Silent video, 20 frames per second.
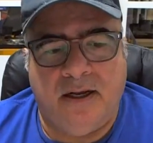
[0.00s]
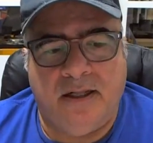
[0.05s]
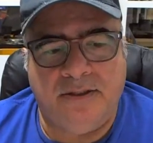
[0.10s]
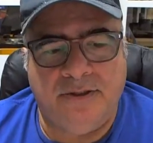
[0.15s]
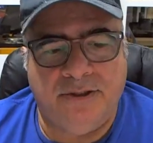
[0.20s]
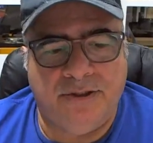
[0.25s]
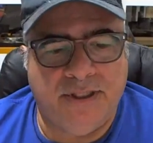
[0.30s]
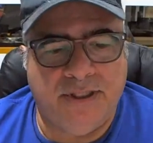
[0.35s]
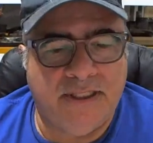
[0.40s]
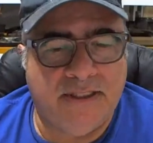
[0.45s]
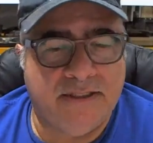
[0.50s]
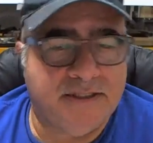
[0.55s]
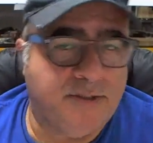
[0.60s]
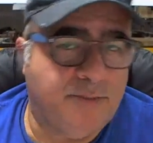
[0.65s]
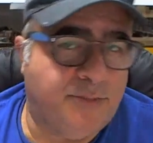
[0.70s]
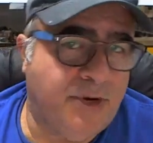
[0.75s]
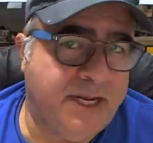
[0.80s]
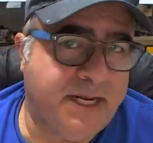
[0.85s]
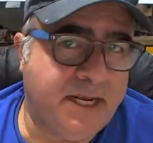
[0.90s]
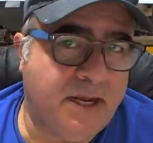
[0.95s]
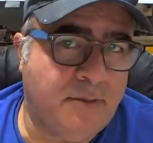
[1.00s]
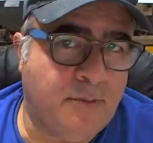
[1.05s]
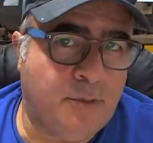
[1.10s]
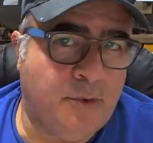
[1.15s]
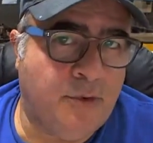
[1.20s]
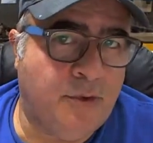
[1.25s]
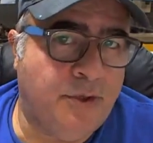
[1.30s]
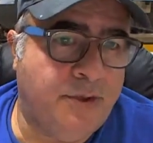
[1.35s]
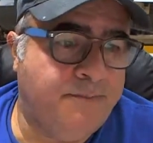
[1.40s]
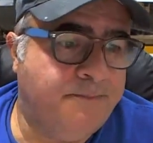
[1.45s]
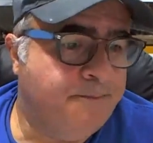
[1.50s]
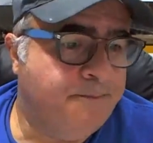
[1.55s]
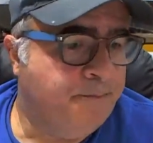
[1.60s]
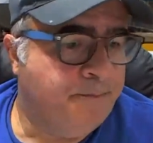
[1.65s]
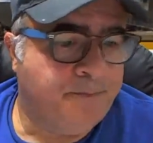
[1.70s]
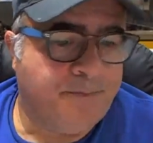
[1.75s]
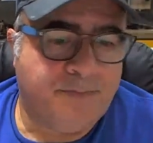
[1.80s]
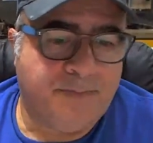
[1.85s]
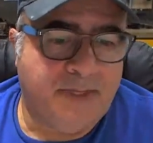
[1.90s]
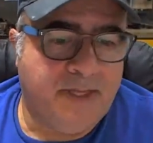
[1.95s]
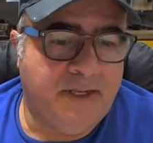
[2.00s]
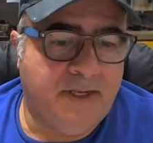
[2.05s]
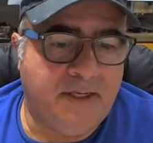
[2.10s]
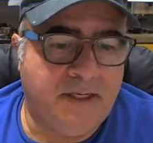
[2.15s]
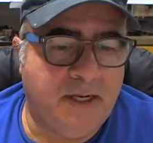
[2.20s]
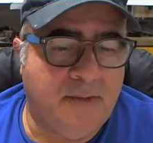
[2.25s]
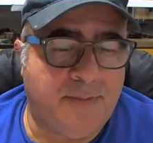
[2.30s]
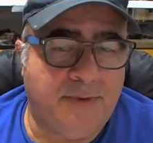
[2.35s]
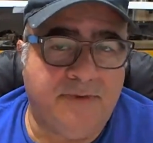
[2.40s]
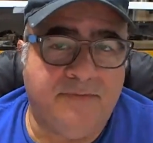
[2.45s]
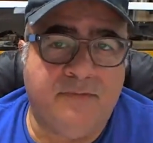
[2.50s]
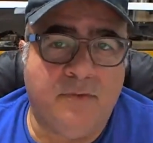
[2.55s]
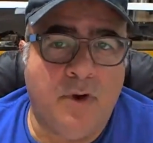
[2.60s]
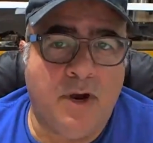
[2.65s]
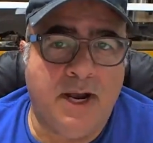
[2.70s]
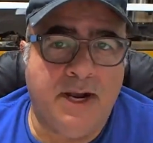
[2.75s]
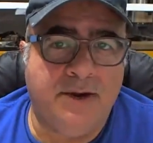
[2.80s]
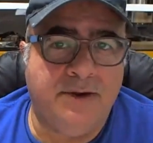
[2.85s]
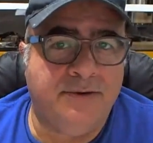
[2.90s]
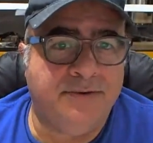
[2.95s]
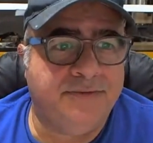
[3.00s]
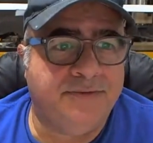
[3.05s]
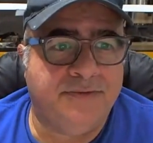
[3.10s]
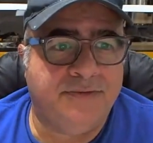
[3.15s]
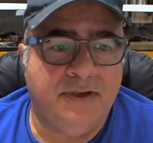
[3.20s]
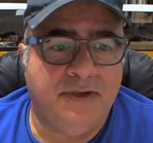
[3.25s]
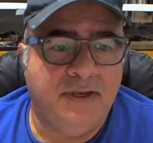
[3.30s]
All you need is the breakout board, a couple of wires,